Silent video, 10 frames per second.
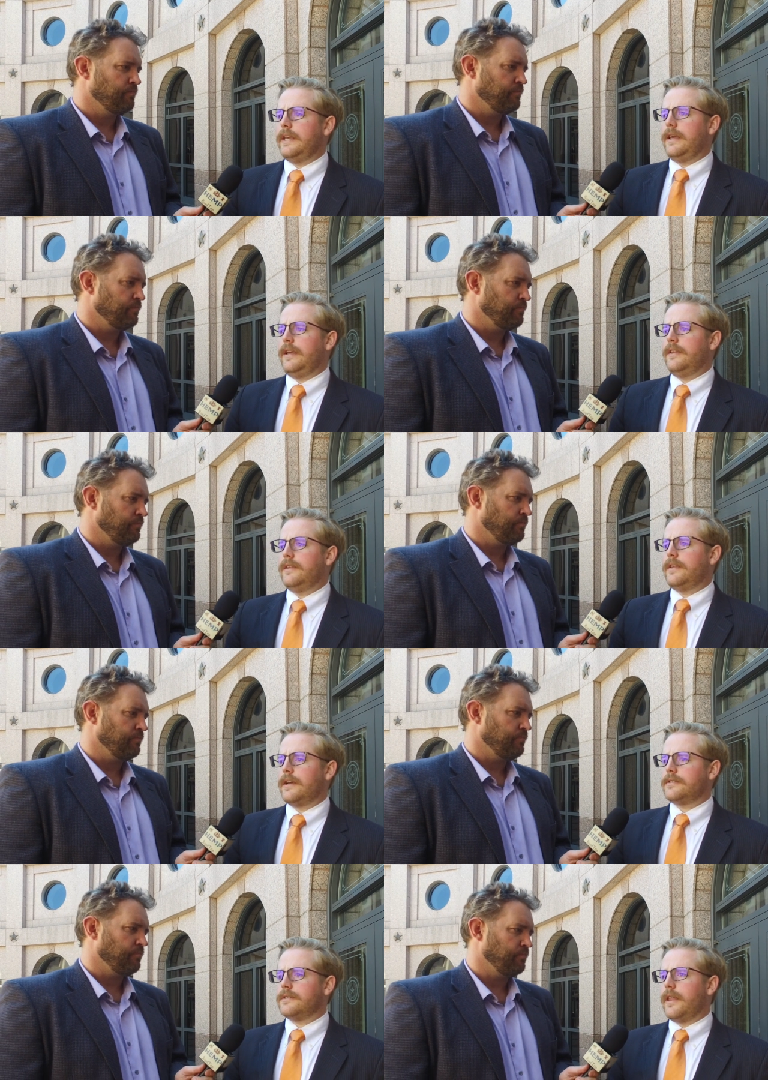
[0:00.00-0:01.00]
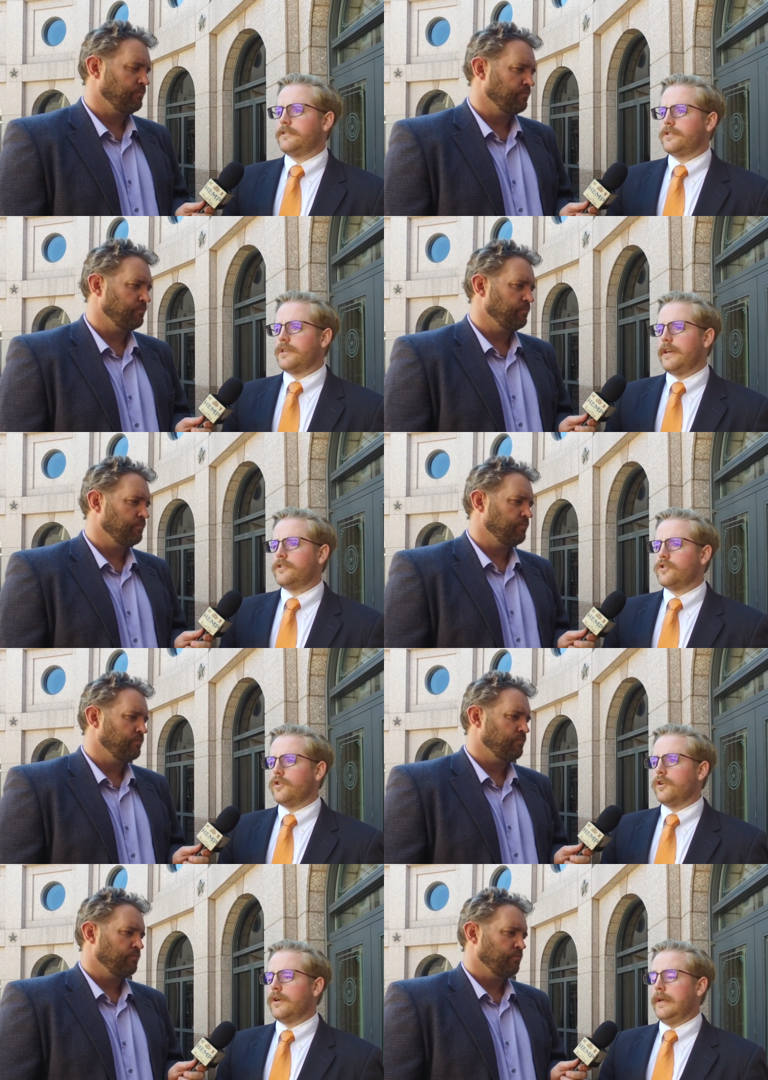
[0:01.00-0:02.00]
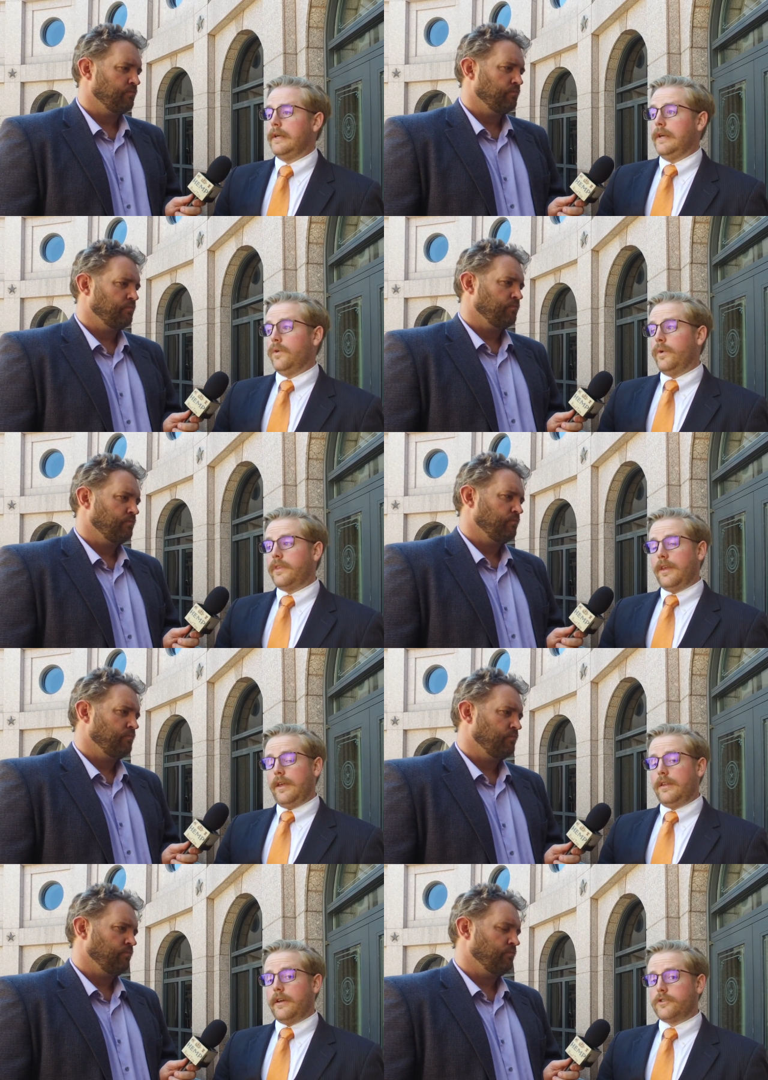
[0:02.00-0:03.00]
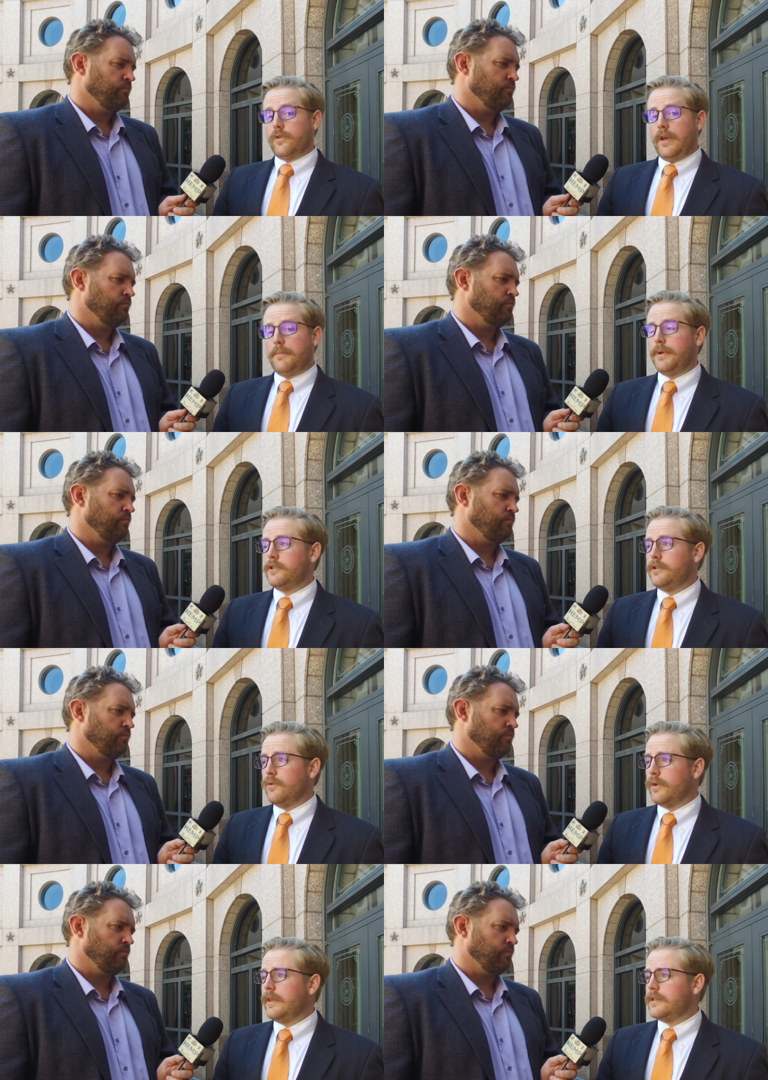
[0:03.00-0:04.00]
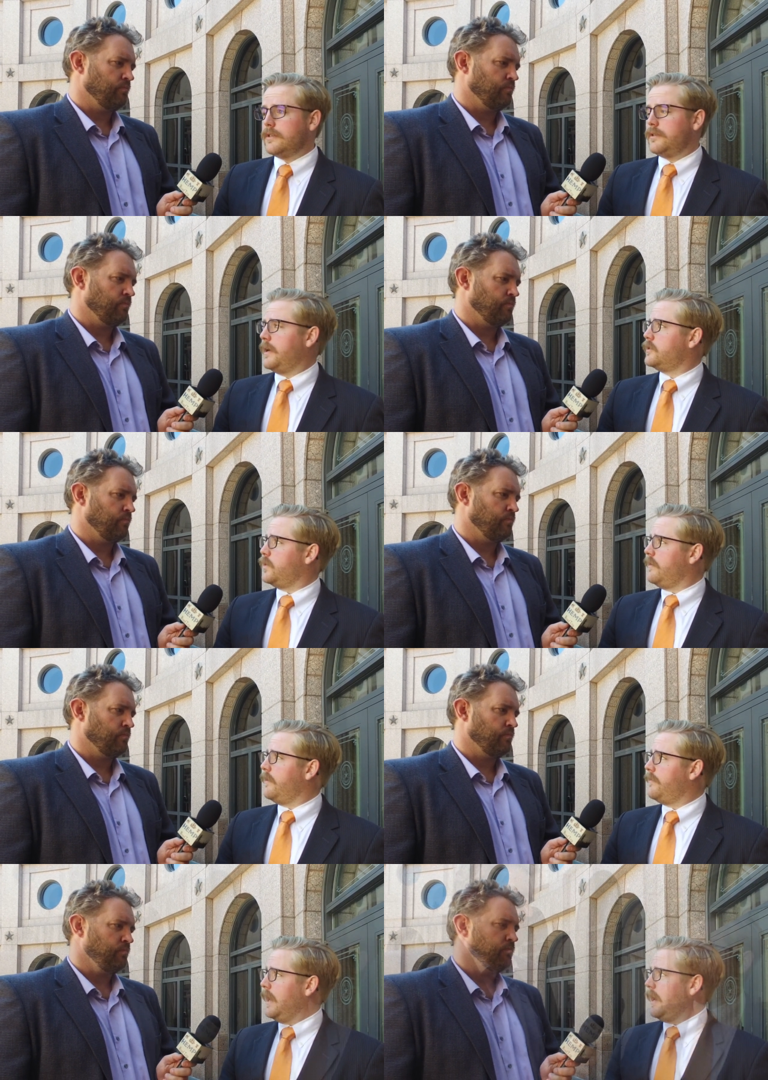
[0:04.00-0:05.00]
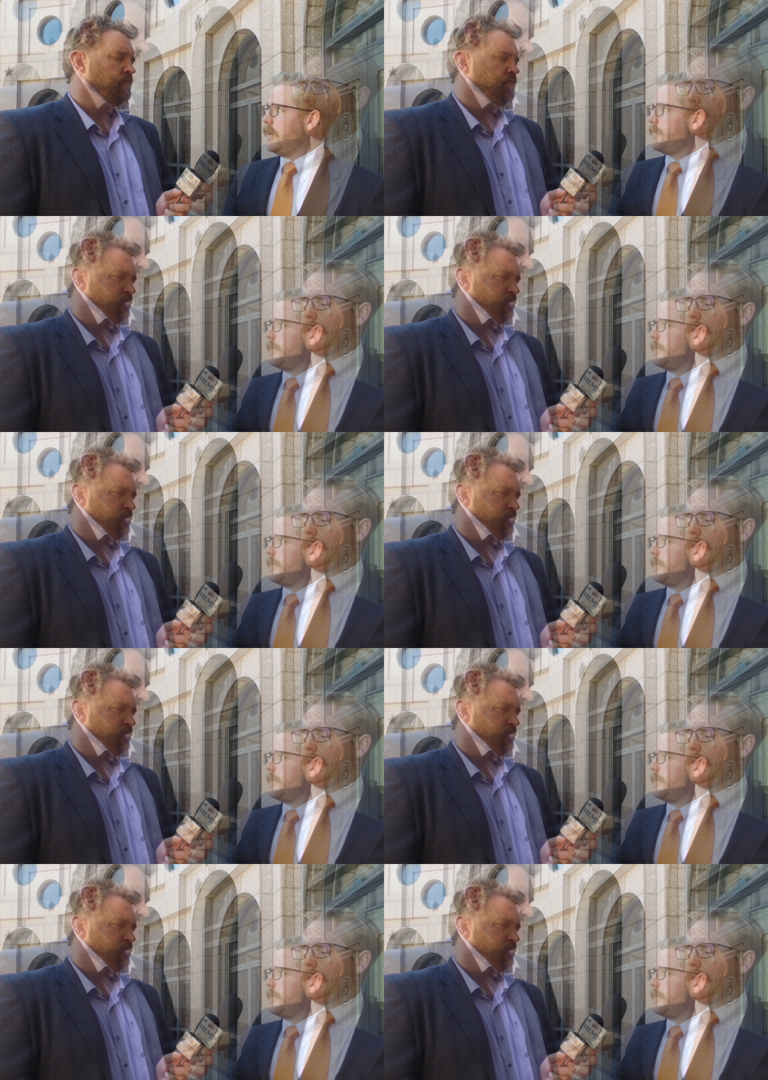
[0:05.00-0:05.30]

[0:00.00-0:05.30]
Speaker 1: in the Texas legislature with the industrial hemp issue really since about twenty fifteen.